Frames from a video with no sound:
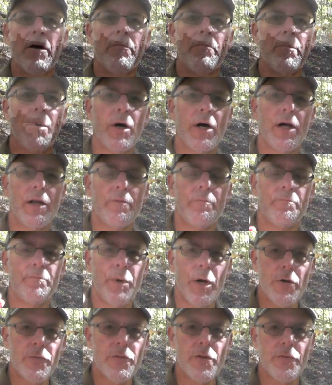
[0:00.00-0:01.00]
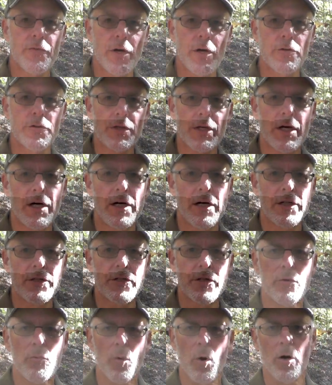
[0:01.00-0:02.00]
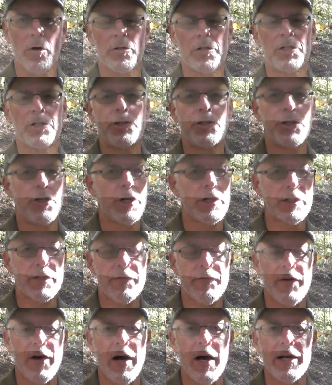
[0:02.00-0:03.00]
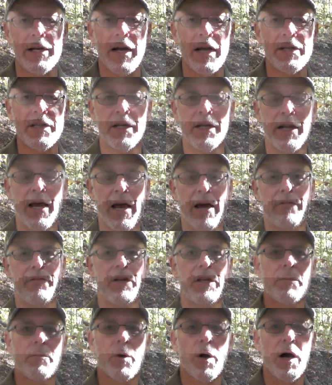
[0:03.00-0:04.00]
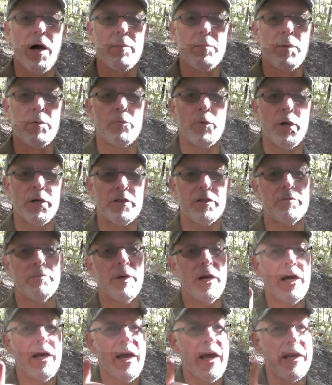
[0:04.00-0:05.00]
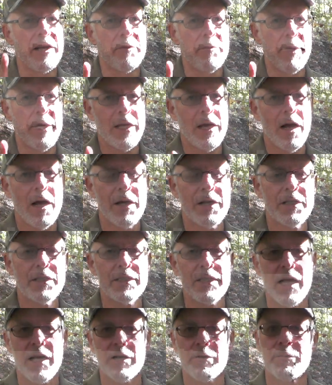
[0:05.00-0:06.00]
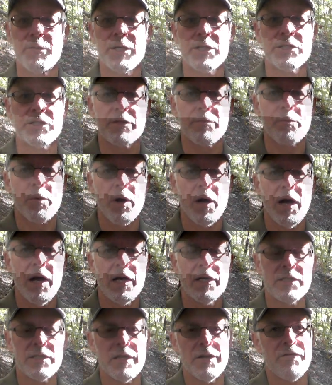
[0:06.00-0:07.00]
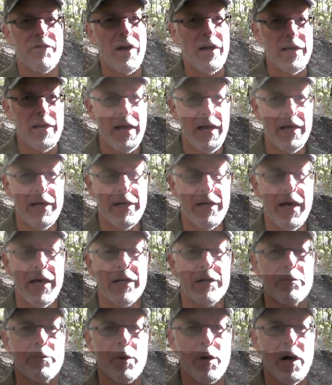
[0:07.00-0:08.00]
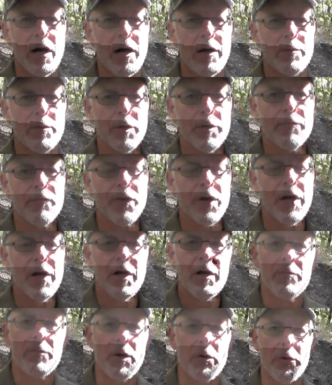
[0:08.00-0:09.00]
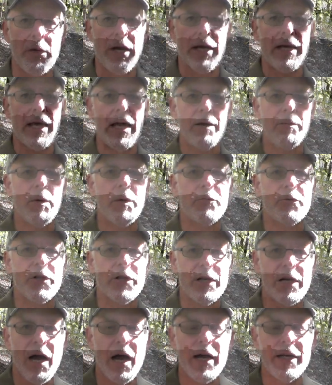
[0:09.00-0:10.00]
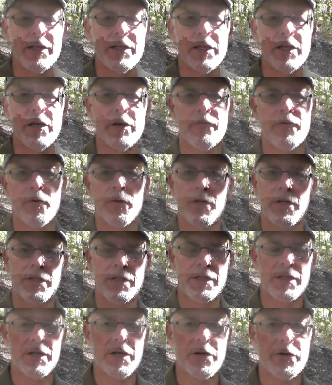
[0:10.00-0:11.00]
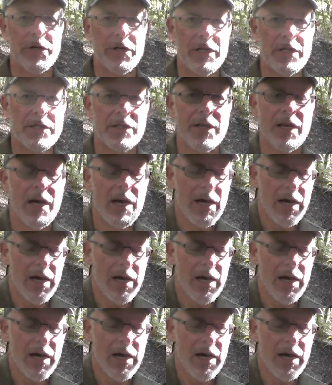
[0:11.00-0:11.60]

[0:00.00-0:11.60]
But both of those guns worked just fine. I didn't have any problem with them, and to be honest, I'd have been surprised if I had had a problem. But when I came up with the idea for this series,